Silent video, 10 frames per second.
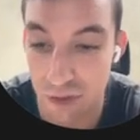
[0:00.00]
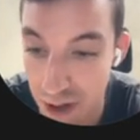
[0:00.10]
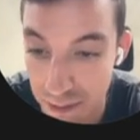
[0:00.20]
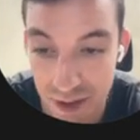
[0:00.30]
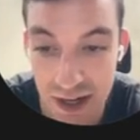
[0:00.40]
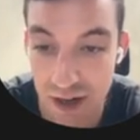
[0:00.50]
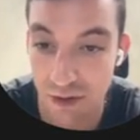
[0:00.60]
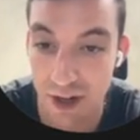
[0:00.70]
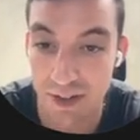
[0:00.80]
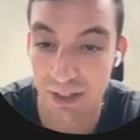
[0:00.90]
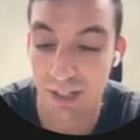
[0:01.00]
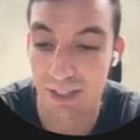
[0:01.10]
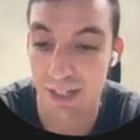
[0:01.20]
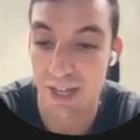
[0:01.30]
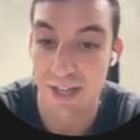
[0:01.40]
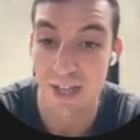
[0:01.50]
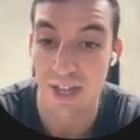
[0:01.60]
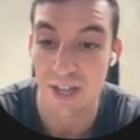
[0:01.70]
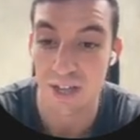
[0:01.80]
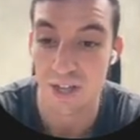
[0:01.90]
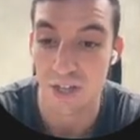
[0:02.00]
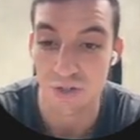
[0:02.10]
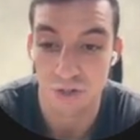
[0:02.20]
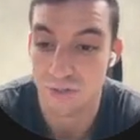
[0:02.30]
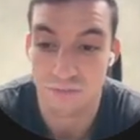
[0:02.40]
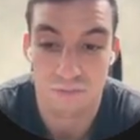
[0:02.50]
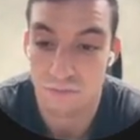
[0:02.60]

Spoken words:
or company or anything like that. Just